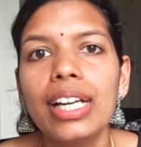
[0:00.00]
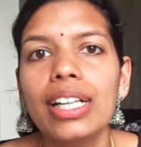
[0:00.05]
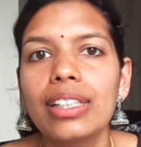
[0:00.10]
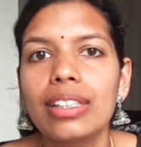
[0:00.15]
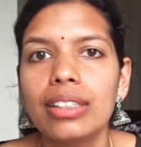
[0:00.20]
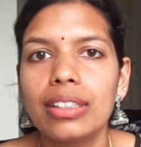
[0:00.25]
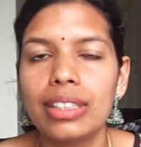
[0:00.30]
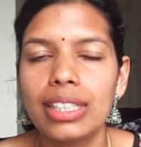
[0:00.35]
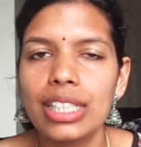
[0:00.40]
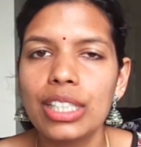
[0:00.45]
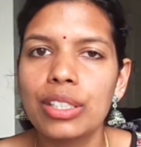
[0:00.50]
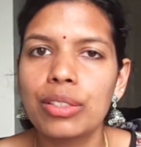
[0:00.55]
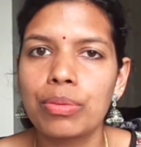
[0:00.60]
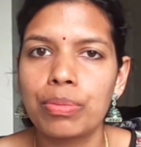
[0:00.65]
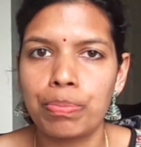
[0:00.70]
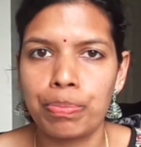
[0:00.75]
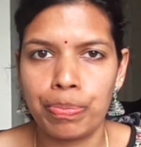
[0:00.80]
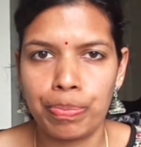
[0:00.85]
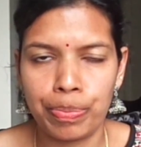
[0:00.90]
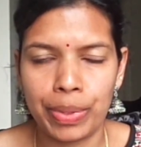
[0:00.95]
This
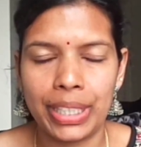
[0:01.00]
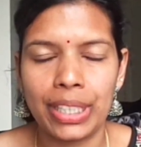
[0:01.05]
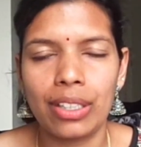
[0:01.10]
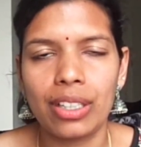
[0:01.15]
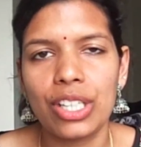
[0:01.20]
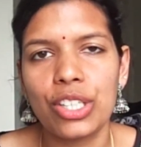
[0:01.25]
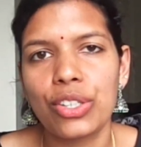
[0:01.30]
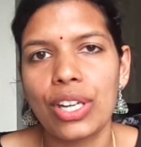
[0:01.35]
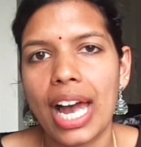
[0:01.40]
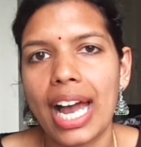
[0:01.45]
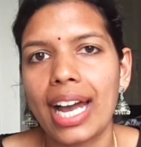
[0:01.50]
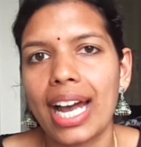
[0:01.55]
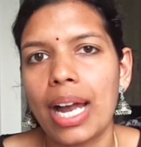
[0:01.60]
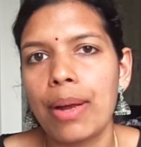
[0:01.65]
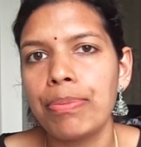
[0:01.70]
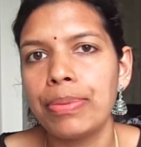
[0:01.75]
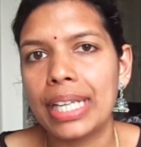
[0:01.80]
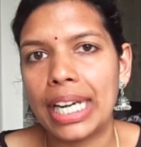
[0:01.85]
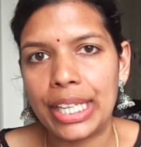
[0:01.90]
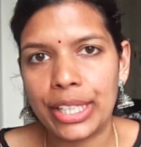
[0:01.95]
particular shack I'm
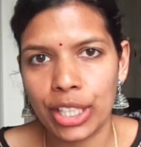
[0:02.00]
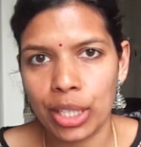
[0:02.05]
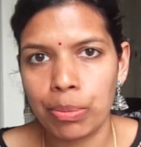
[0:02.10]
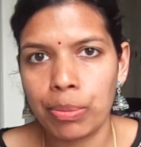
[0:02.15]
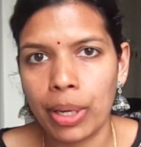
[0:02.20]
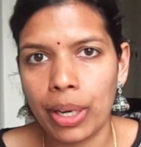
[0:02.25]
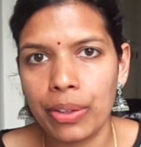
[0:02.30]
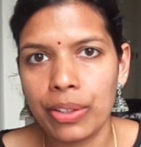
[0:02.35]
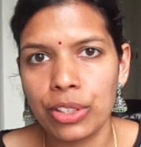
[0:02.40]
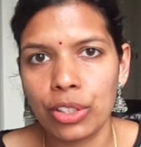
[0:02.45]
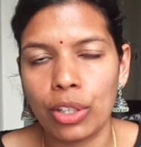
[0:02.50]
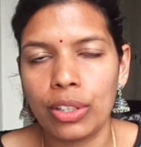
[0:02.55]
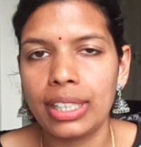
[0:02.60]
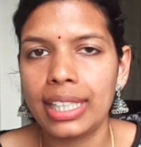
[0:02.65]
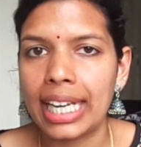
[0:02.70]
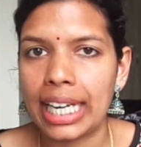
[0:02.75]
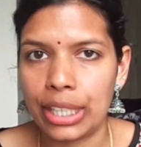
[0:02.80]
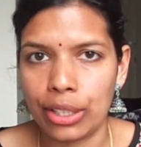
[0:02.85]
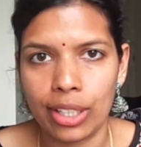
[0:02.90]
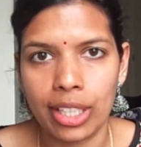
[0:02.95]
telling you about is on the
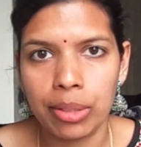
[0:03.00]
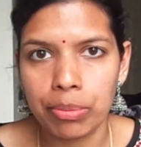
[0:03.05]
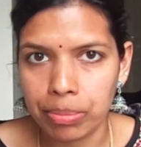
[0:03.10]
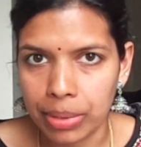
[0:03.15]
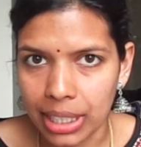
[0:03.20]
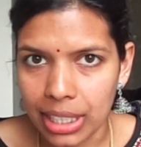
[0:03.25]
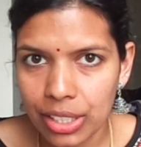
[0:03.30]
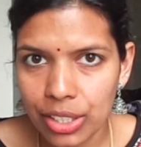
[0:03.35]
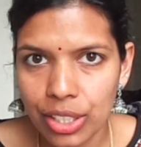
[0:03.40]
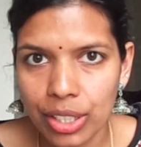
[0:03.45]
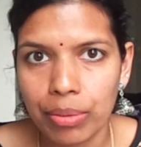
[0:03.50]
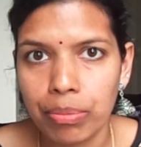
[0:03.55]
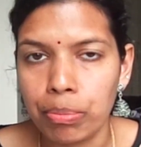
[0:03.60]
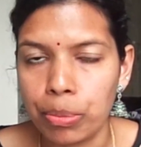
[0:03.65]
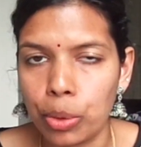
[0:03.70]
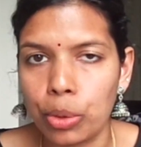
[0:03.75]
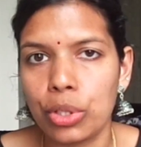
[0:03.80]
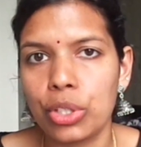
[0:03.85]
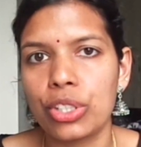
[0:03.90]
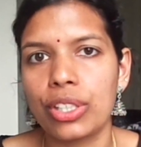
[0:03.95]
Candolim beach,
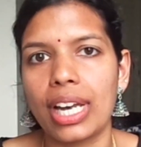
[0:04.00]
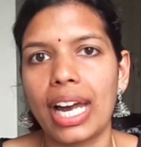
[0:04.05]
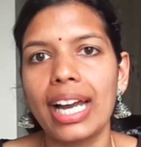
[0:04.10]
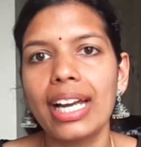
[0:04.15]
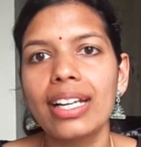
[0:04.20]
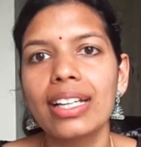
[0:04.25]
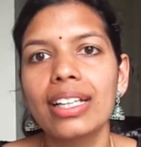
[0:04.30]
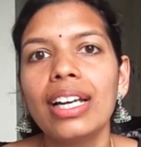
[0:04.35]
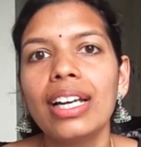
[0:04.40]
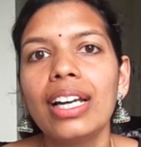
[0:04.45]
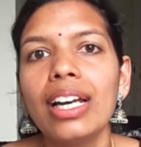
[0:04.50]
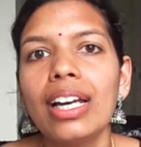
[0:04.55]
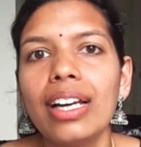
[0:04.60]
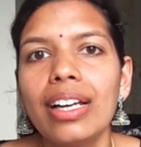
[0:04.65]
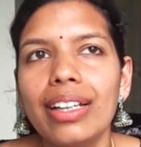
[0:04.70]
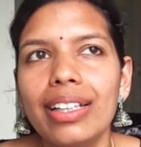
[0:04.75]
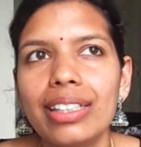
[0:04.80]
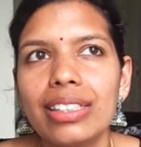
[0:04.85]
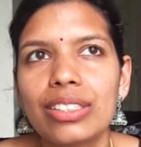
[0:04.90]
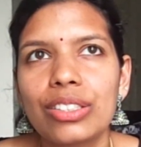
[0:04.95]
boat shack.
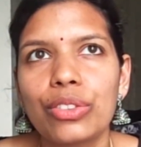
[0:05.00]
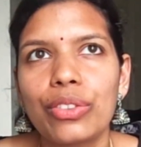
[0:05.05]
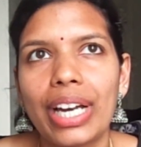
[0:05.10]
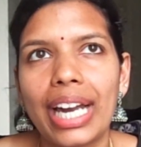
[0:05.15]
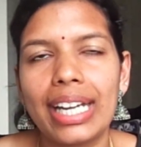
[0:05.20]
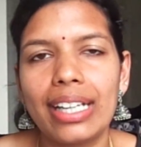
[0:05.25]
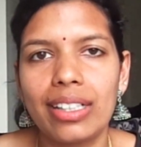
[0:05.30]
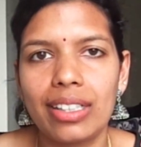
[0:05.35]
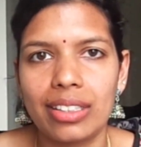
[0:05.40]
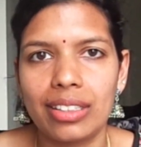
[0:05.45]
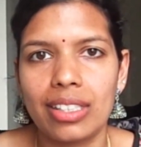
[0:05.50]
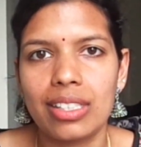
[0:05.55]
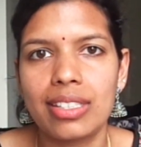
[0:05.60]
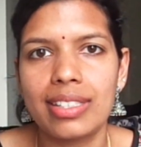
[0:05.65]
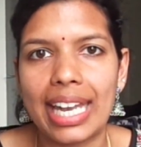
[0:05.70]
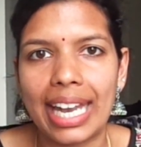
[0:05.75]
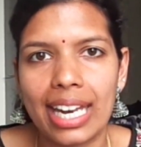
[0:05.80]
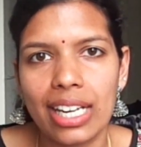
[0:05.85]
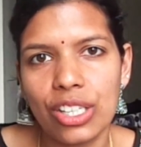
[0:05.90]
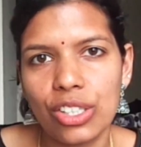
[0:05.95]
It's right, the
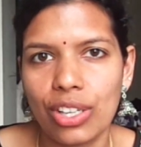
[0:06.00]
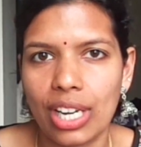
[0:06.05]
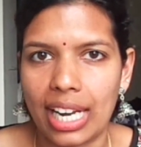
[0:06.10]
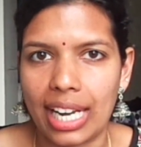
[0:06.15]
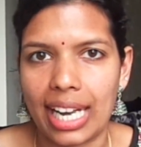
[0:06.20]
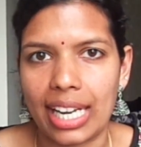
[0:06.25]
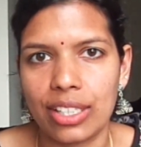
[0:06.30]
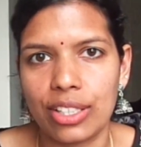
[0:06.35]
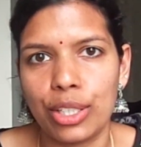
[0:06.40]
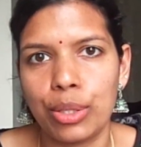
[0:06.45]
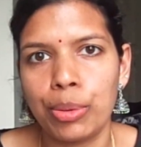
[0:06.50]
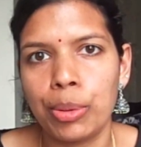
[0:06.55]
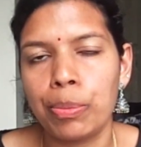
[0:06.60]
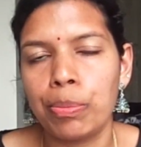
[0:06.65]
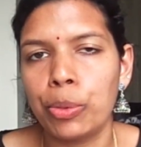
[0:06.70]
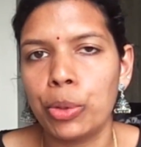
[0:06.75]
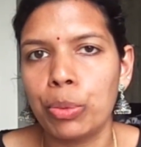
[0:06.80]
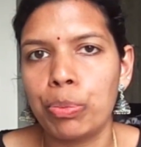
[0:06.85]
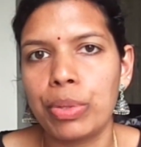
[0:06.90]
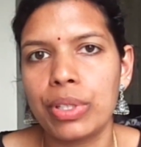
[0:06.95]
second shack, actually to be more
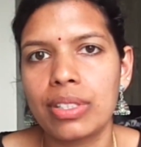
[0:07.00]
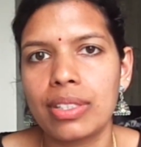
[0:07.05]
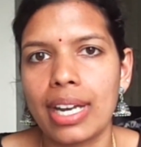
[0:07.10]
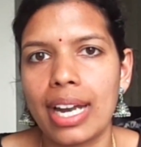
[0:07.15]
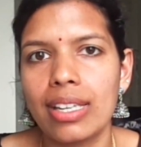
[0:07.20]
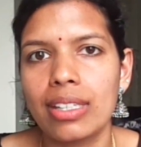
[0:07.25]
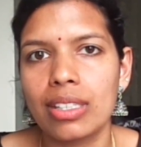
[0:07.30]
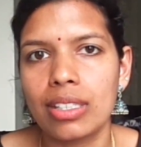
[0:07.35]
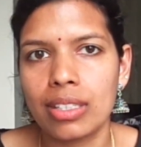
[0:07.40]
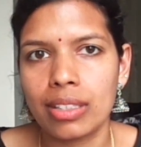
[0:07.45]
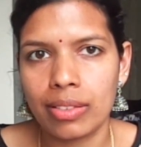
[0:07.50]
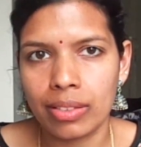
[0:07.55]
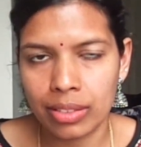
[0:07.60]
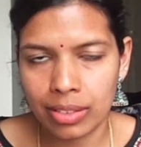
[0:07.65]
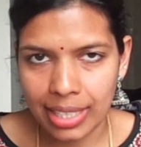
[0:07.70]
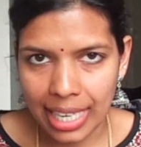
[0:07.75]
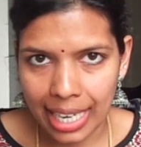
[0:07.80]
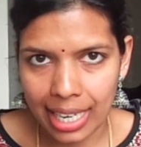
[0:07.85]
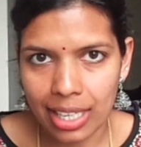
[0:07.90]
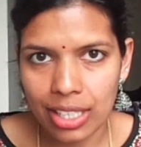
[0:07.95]
precise, is the
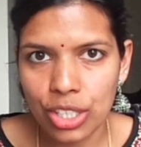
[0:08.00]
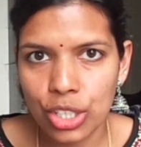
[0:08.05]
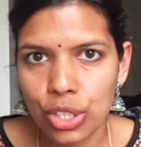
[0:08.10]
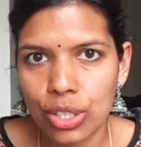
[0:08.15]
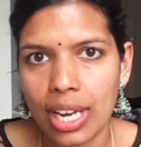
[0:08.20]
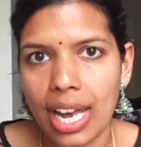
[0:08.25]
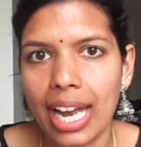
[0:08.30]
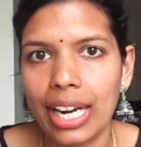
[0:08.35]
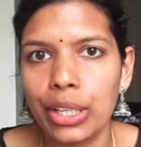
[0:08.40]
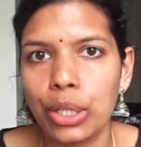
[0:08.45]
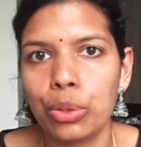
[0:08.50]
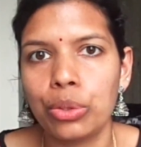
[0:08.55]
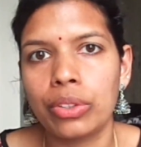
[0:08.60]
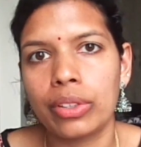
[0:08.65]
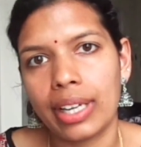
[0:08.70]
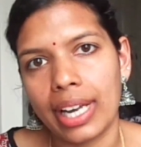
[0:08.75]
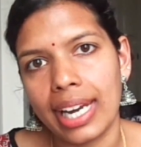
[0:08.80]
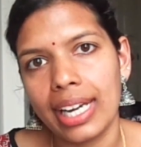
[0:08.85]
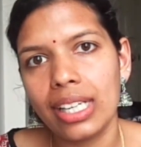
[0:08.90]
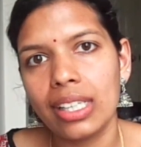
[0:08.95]
second shack to the
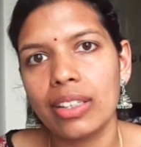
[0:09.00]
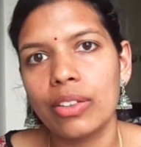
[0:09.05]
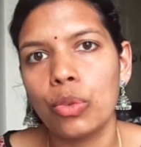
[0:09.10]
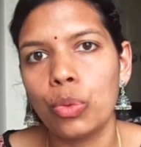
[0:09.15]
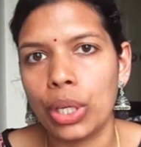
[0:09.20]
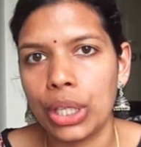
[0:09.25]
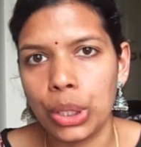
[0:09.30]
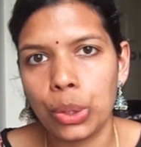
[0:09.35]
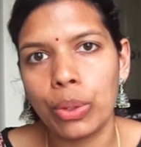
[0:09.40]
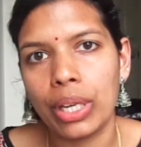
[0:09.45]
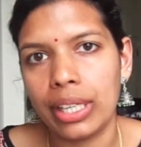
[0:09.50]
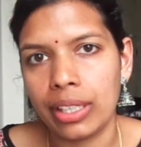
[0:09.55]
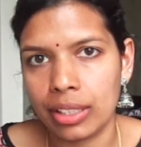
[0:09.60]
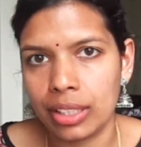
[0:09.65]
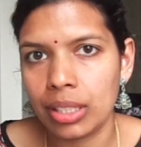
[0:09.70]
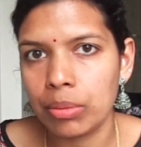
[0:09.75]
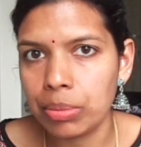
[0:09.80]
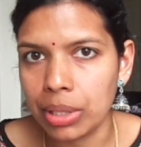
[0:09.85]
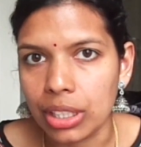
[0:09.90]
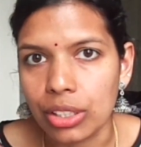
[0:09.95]
right when you enter the
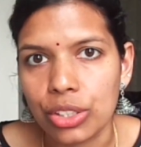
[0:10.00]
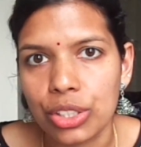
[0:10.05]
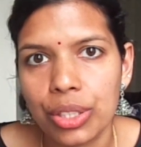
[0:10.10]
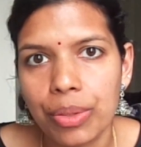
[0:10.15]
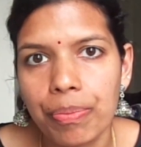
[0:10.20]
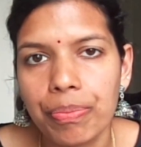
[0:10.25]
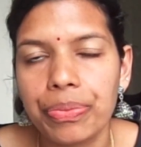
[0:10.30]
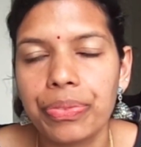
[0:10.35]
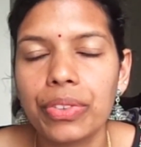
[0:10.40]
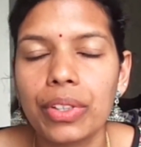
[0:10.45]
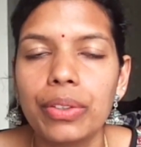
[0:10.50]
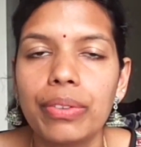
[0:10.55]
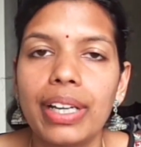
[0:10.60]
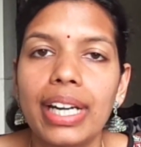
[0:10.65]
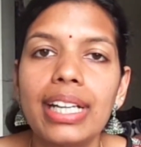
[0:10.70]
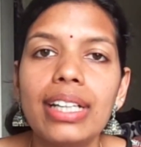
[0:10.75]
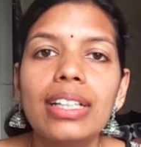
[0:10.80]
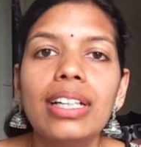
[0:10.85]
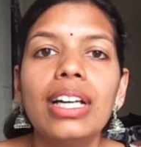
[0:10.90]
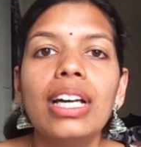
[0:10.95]
beach, right?
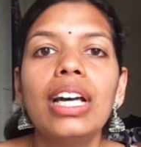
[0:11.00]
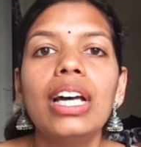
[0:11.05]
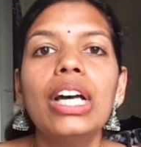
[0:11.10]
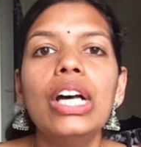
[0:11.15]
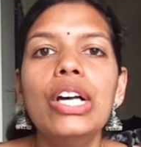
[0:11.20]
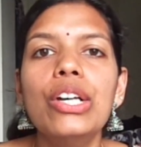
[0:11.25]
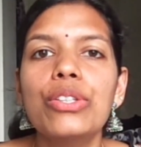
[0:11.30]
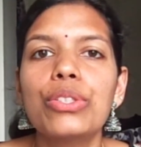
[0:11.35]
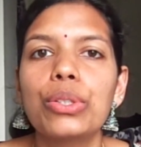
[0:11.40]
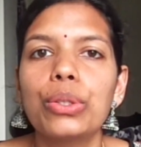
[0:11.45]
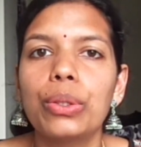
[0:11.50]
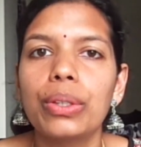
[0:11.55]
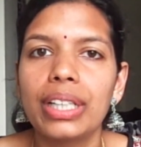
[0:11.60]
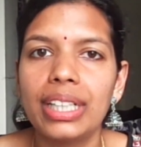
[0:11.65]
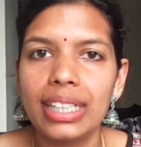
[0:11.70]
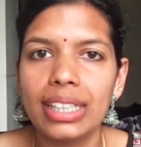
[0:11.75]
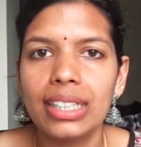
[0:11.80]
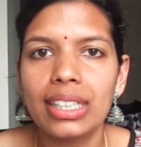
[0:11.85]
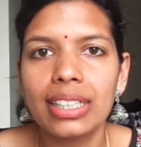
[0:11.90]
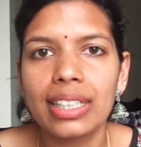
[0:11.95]
So
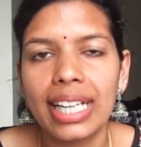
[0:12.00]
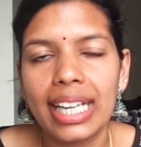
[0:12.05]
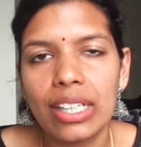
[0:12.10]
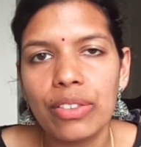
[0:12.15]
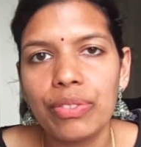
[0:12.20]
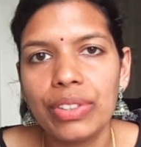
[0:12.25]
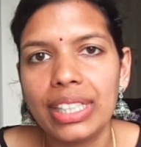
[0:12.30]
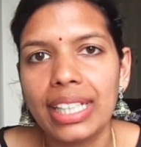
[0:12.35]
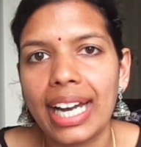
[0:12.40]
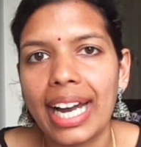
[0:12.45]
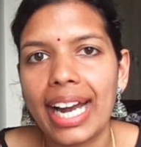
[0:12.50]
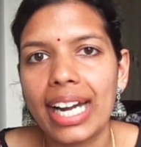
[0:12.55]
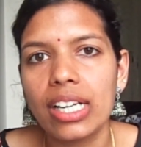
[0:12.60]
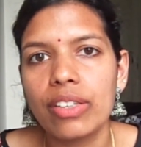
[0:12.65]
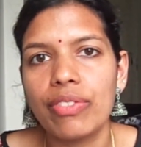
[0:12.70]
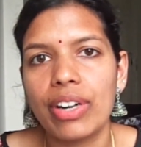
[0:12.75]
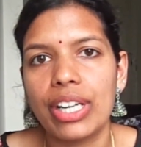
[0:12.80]
here again we had veg